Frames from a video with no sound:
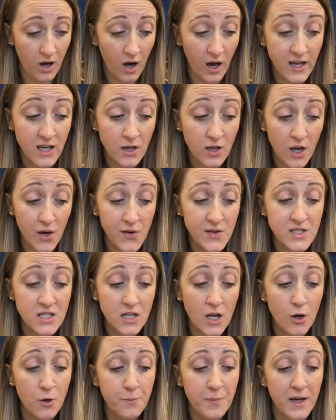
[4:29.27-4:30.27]
"Are you going to
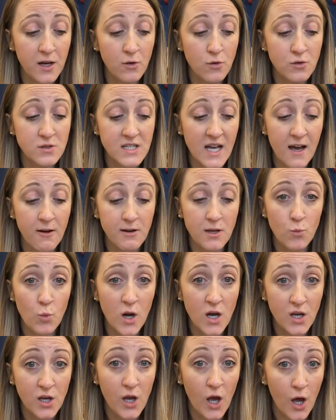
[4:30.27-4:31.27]
gulp it all down in
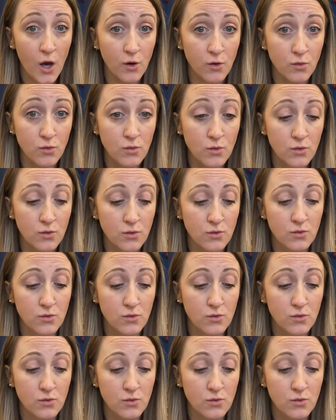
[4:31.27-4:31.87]
one go?"